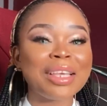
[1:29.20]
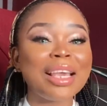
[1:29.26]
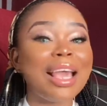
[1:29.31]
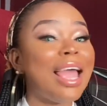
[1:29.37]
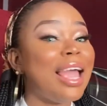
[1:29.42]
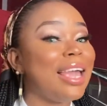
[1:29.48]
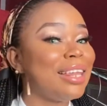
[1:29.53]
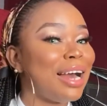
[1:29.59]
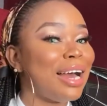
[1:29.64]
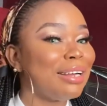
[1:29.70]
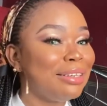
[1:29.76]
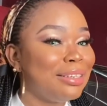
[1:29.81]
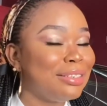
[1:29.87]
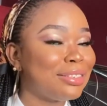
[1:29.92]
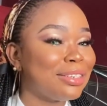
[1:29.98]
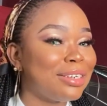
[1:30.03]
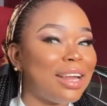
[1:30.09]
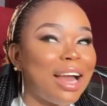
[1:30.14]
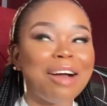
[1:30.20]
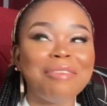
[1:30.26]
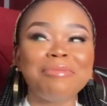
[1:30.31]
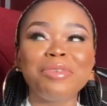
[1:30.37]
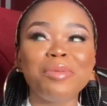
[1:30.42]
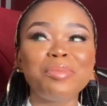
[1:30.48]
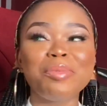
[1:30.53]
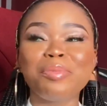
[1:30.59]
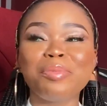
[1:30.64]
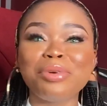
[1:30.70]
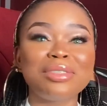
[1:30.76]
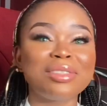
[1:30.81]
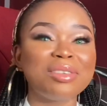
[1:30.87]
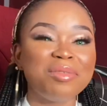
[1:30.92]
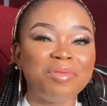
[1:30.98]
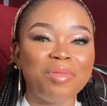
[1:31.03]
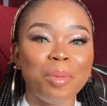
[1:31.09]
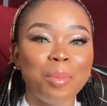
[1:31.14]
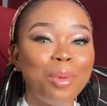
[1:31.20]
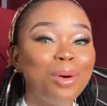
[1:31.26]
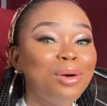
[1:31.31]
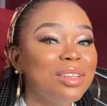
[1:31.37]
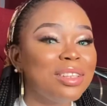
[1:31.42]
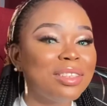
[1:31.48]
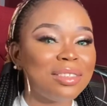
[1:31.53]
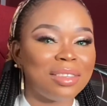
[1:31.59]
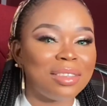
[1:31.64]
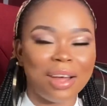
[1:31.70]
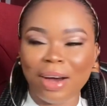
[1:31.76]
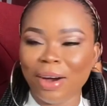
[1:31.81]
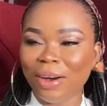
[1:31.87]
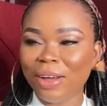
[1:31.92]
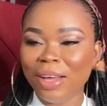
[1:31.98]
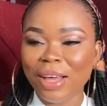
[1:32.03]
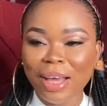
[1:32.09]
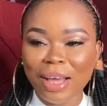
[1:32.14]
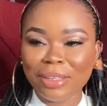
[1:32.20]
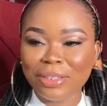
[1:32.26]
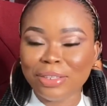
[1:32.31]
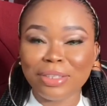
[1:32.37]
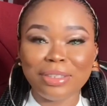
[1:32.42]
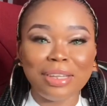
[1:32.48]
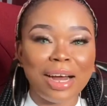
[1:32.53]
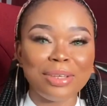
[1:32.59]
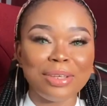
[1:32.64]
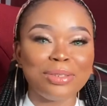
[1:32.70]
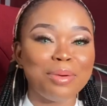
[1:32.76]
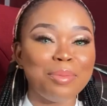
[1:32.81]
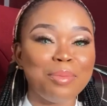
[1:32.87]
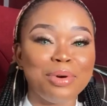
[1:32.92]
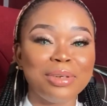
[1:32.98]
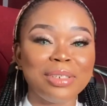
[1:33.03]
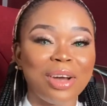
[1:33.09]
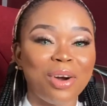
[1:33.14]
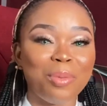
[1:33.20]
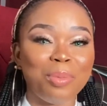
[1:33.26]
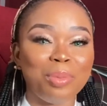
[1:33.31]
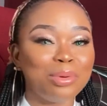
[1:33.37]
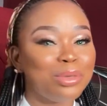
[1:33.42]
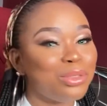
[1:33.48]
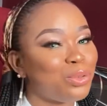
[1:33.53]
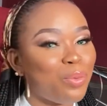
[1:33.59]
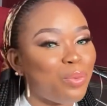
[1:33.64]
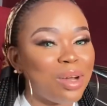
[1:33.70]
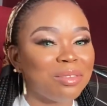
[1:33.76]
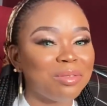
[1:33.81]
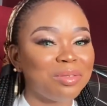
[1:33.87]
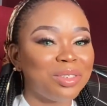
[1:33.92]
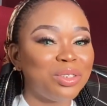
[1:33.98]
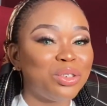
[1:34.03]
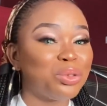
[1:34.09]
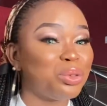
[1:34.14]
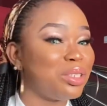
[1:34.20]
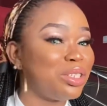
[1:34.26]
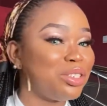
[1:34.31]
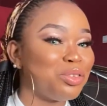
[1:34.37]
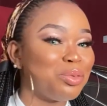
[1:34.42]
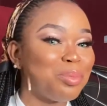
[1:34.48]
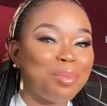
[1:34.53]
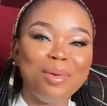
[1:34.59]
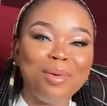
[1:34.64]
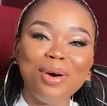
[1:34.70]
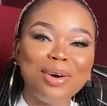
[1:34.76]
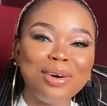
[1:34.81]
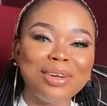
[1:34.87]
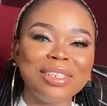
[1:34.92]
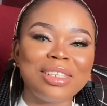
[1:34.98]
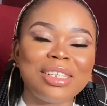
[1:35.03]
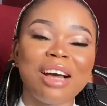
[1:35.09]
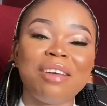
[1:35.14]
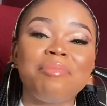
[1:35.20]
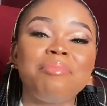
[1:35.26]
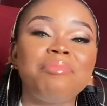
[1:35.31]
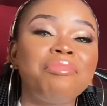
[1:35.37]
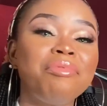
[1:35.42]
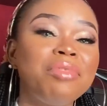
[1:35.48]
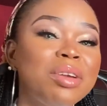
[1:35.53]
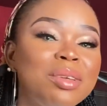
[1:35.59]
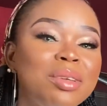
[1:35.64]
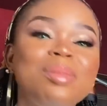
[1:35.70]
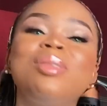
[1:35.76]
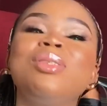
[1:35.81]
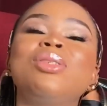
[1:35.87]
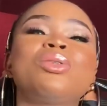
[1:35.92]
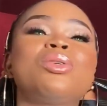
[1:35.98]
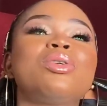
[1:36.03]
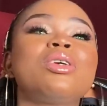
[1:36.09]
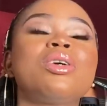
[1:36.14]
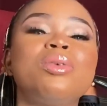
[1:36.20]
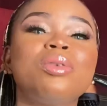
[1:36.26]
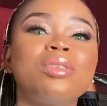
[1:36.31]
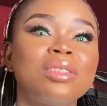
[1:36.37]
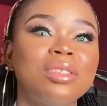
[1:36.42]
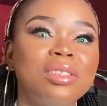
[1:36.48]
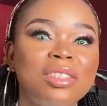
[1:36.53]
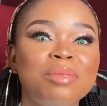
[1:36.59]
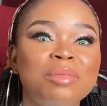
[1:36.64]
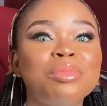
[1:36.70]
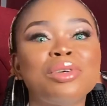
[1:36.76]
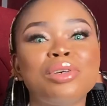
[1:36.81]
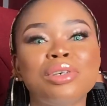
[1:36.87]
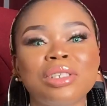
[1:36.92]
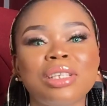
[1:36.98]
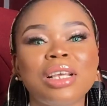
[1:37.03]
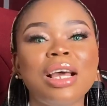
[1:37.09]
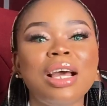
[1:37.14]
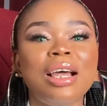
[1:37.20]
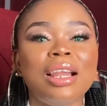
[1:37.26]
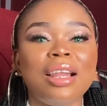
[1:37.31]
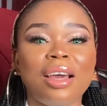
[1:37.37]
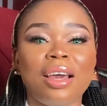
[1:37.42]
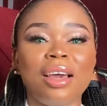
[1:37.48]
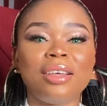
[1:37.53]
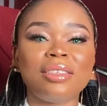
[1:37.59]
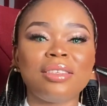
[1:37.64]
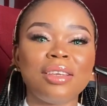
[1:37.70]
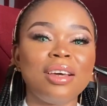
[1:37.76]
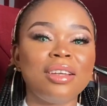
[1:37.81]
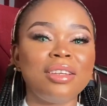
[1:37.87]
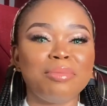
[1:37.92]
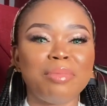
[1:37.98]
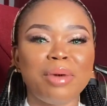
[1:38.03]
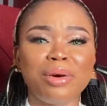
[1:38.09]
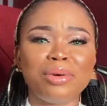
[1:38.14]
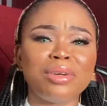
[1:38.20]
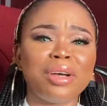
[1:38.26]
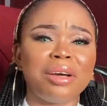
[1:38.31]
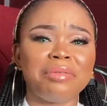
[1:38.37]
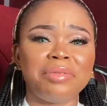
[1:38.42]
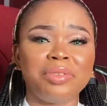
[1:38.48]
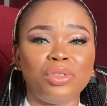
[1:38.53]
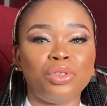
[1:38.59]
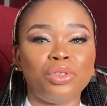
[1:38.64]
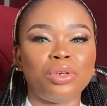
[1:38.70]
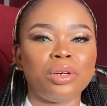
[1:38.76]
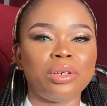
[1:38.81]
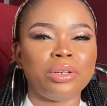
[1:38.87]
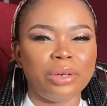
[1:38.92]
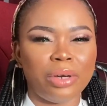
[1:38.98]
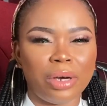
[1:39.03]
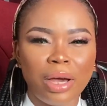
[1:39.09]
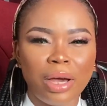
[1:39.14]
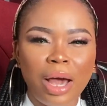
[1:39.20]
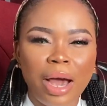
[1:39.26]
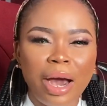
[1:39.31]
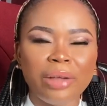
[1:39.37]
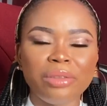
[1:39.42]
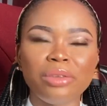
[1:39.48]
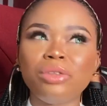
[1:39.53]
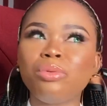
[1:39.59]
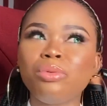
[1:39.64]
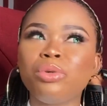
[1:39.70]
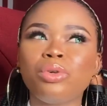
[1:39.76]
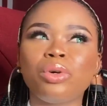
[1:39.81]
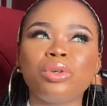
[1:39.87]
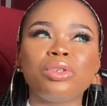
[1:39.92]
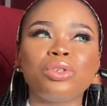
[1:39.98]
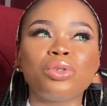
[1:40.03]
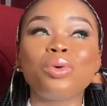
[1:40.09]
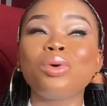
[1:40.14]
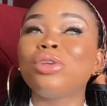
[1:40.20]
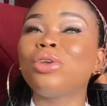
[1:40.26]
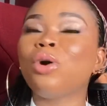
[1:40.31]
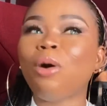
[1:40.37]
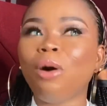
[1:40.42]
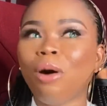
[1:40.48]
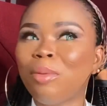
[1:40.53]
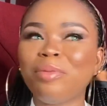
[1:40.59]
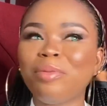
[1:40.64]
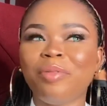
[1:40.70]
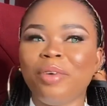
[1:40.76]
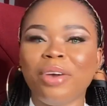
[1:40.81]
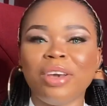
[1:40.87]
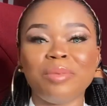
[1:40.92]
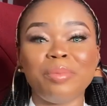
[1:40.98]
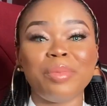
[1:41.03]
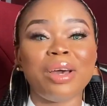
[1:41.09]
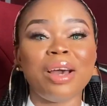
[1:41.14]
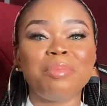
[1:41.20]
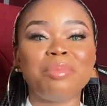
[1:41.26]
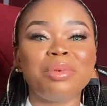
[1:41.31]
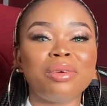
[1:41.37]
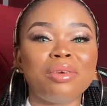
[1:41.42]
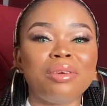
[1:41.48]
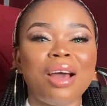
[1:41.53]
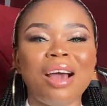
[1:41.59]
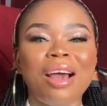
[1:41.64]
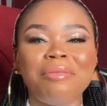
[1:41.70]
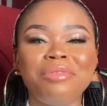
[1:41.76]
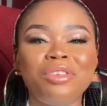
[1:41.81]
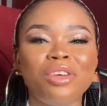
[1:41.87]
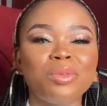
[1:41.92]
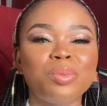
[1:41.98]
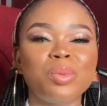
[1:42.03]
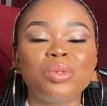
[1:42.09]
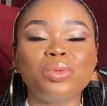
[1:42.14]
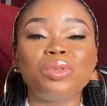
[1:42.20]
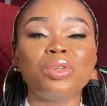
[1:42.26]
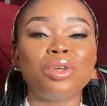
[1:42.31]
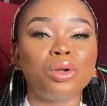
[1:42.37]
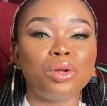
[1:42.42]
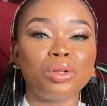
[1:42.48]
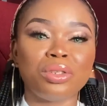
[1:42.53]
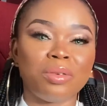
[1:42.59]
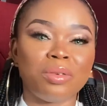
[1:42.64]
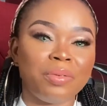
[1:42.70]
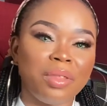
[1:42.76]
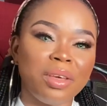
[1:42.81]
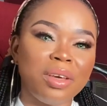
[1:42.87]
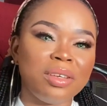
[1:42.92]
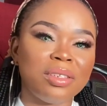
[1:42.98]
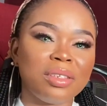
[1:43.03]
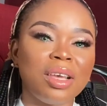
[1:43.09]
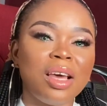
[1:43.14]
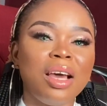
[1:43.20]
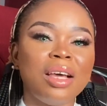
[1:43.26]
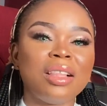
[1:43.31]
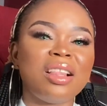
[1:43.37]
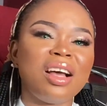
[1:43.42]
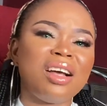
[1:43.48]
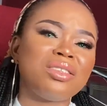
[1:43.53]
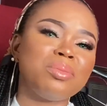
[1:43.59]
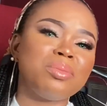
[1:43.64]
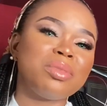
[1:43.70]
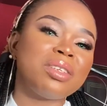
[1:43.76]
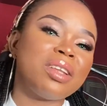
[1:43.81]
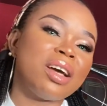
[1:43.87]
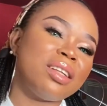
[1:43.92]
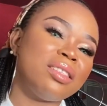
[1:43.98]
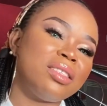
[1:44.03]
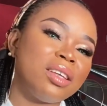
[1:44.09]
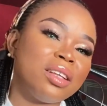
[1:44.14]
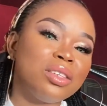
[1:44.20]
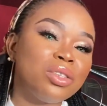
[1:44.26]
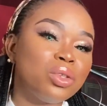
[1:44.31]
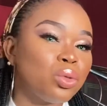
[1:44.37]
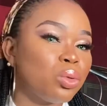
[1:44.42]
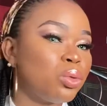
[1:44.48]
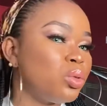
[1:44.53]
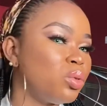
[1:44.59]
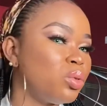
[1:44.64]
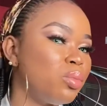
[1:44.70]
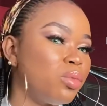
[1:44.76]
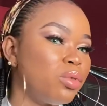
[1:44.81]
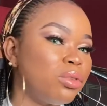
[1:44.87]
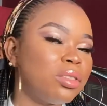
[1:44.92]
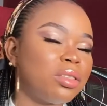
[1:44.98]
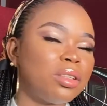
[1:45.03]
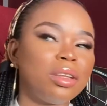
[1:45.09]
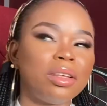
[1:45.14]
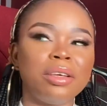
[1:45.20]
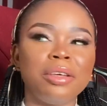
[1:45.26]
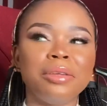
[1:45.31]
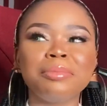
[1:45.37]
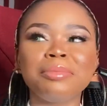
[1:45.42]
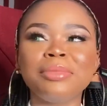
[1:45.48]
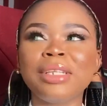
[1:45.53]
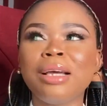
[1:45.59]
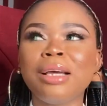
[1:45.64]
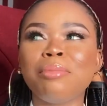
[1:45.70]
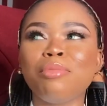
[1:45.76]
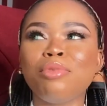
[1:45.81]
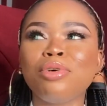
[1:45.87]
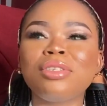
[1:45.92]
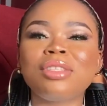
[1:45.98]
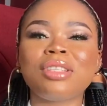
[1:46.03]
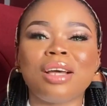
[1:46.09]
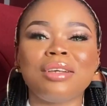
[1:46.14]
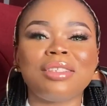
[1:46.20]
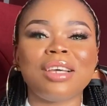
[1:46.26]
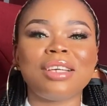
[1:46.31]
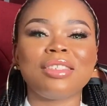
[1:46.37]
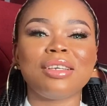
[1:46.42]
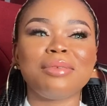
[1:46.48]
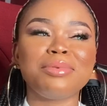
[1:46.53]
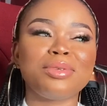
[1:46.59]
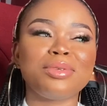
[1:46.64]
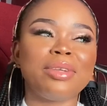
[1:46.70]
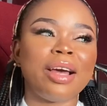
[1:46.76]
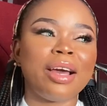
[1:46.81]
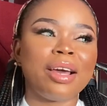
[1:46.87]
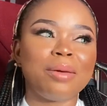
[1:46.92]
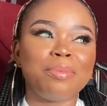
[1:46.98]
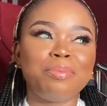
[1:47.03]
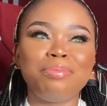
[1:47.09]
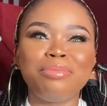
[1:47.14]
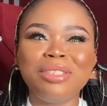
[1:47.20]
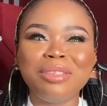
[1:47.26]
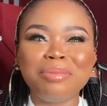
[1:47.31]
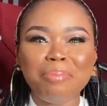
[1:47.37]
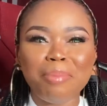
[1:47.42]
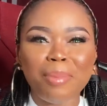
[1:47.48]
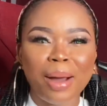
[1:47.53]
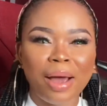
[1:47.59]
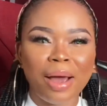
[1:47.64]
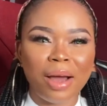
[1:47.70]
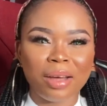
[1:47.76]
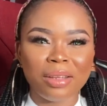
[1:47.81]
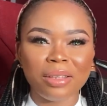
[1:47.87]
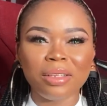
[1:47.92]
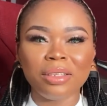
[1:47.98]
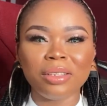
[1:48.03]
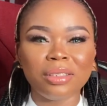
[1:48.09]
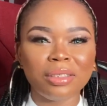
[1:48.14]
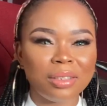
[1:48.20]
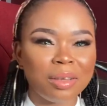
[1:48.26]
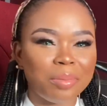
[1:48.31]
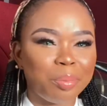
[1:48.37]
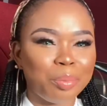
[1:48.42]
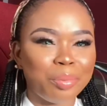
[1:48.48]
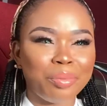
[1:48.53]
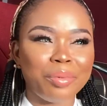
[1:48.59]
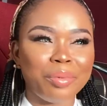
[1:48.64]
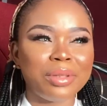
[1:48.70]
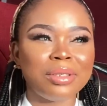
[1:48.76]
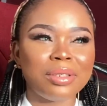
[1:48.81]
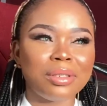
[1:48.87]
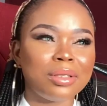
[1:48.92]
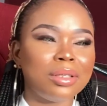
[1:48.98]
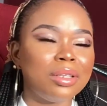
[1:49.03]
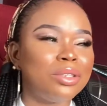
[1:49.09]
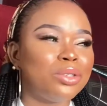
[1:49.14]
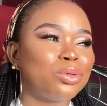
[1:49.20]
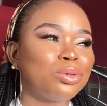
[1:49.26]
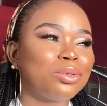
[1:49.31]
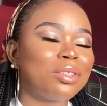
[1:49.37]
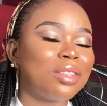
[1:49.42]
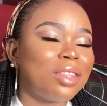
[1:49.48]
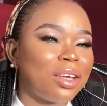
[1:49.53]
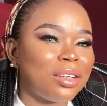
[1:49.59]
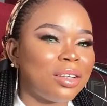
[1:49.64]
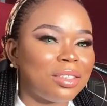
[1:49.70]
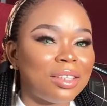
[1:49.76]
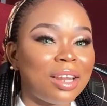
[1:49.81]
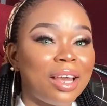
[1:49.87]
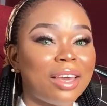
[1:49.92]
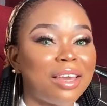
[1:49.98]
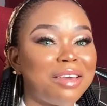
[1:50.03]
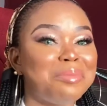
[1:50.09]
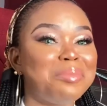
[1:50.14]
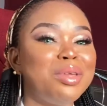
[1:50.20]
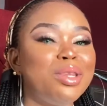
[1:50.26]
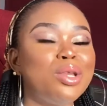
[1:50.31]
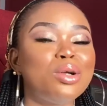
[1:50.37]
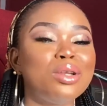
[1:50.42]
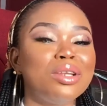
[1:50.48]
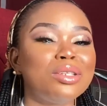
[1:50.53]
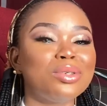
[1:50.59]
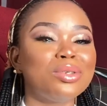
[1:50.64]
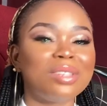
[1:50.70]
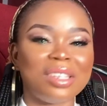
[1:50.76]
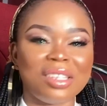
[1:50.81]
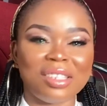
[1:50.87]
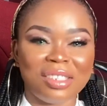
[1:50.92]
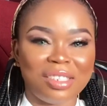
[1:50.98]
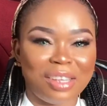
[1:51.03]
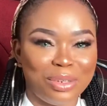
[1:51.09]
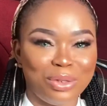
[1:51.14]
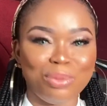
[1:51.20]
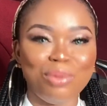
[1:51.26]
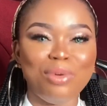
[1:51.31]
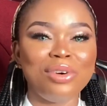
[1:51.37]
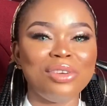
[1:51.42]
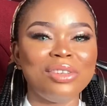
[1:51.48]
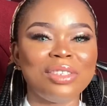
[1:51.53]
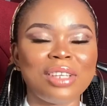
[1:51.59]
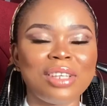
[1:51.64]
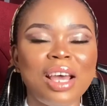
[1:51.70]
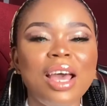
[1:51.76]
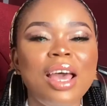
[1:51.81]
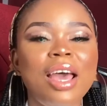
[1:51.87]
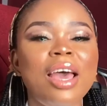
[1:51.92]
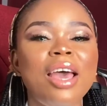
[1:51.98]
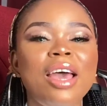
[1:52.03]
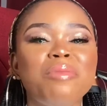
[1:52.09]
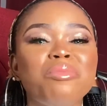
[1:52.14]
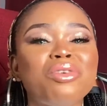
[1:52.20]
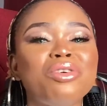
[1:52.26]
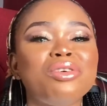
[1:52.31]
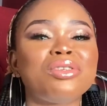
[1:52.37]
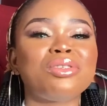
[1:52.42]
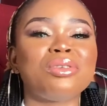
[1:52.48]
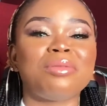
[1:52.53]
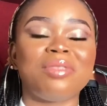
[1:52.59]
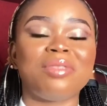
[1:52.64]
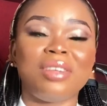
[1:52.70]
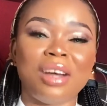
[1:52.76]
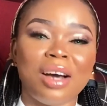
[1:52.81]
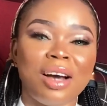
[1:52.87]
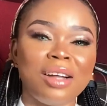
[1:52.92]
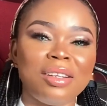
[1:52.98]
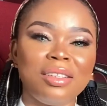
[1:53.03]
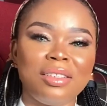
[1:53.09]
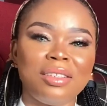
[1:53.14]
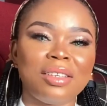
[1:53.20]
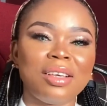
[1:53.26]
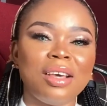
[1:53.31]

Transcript: and I literally have not been posting for months now. So there are some months I'll post one video in a month. I've really been so inconsistent because, like I said in my other video, I don't know which one is going up first, but I've just been doing a lot of things. That's something I tend to do mostly. Most times I tend to, like, dip my hand in separate little things, like a million little things at once, and because of that,